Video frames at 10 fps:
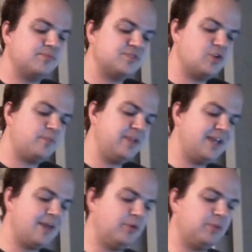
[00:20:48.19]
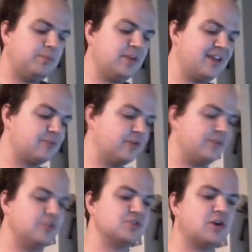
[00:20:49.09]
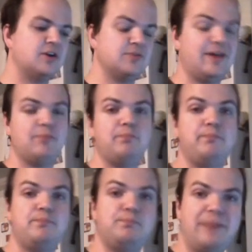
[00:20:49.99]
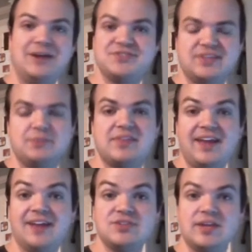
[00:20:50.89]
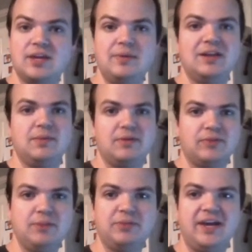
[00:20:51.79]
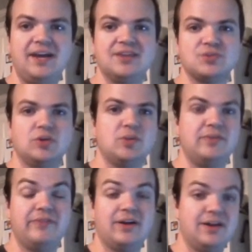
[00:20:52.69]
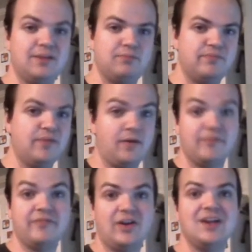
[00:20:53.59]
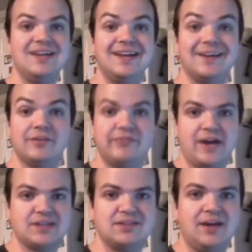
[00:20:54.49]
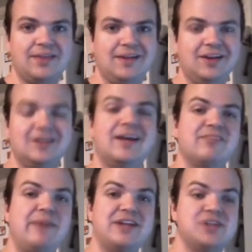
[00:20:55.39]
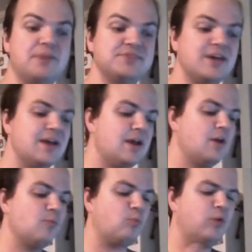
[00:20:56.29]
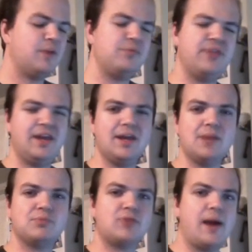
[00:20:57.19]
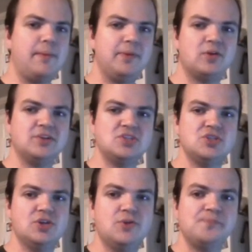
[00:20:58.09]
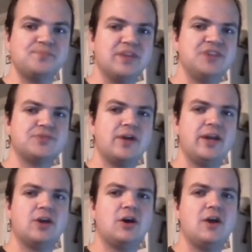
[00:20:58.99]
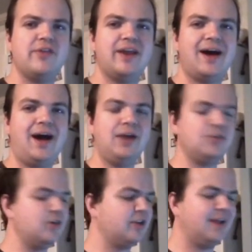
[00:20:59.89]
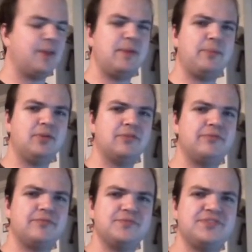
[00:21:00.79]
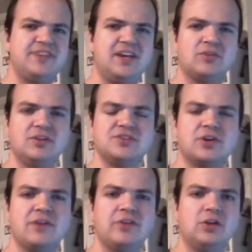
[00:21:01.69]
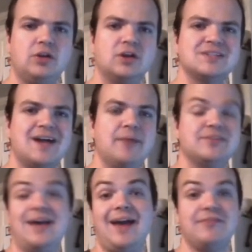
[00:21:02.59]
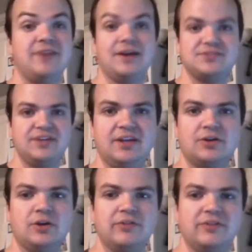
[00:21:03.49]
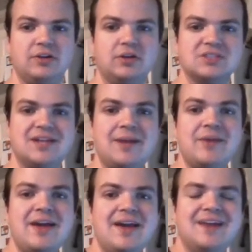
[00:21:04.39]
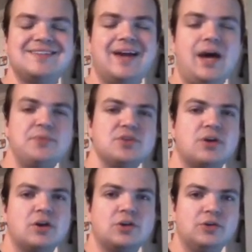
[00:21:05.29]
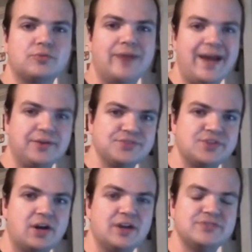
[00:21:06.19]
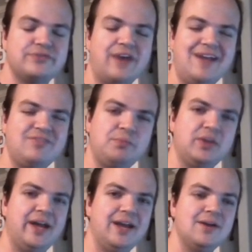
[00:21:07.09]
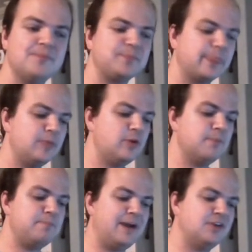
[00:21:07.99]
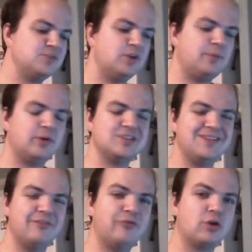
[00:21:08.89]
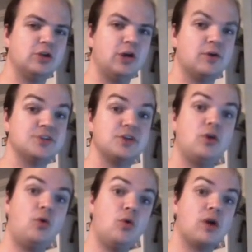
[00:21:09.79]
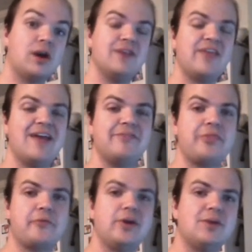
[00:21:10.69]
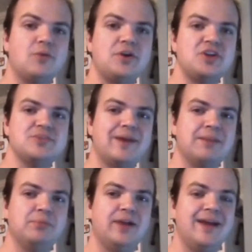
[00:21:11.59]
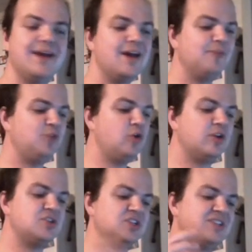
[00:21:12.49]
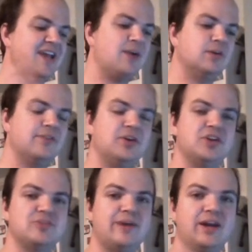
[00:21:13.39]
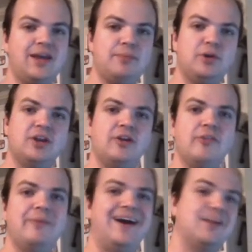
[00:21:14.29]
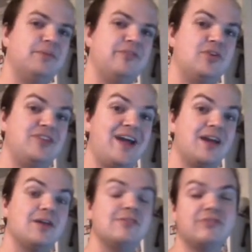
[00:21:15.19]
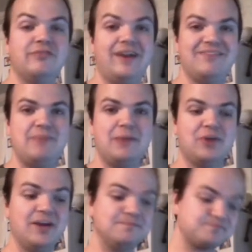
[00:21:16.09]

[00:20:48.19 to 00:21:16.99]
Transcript: So being able to get rid of those cards without bouncing them to the hand so they can immediately be replayed is going to be a very needed effect, I think, in a lot of matchups. What I'm thinking I'm probably going to do is run a card that I don't know that a lot of people have seen or at least heard of in a long time, because I have not seen heard of it in a long time. It's an option card called Rattlestar. It's 5 to play. You can bounce when your opponent's level 4 or lowers, or if they have 3 or more Digimon in play, you can just take one of their Digimon and put it on the bottom of their deck for 5 memory.